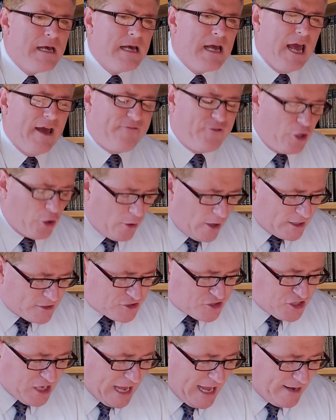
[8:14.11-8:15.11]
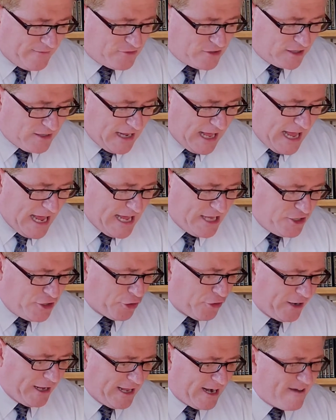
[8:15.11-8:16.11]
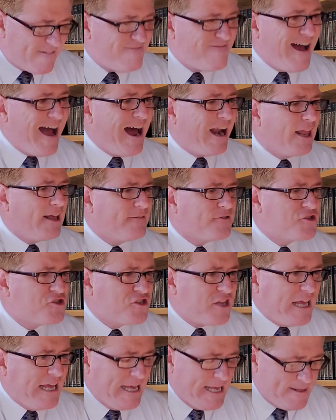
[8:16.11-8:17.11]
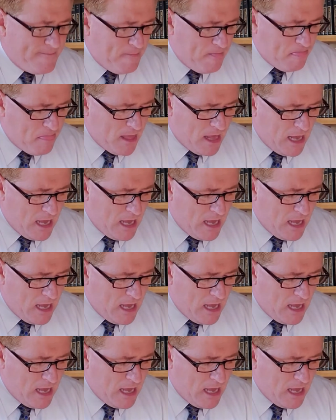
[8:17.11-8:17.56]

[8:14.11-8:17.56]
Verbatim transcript: If you're unsaved today, you're in a valley of sin,